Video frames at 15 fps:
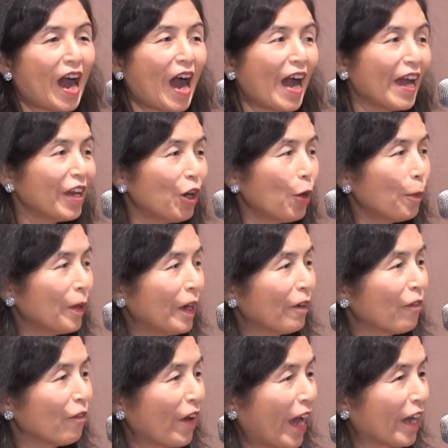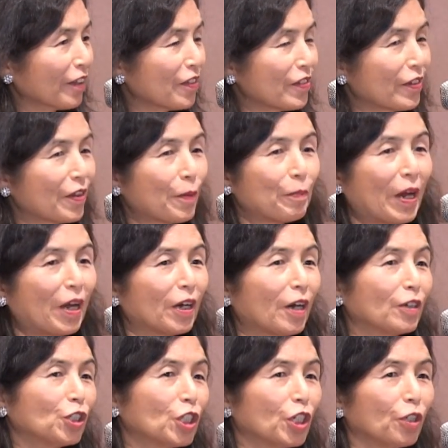eye-opening facts about
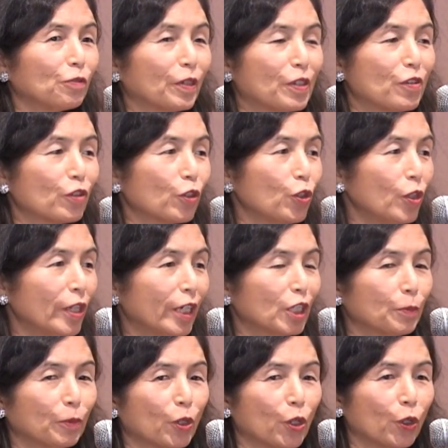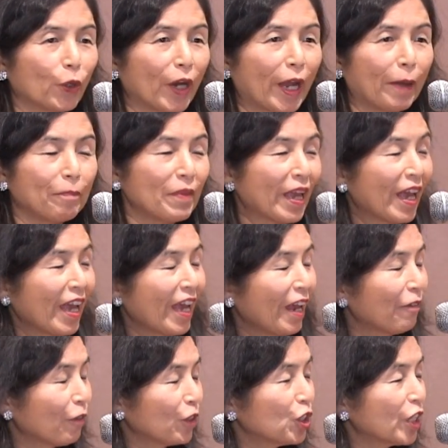our children's school lunch program
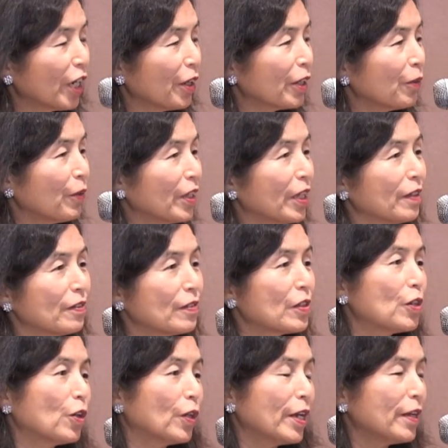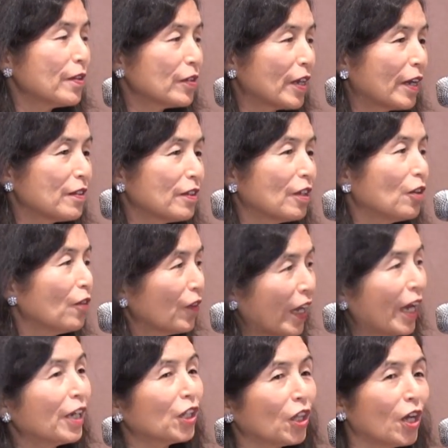and for sharing with us your insights that you've
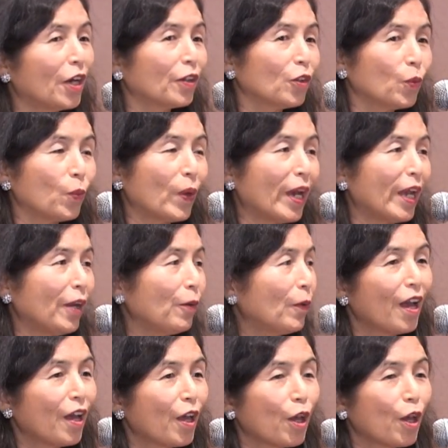gained along the way.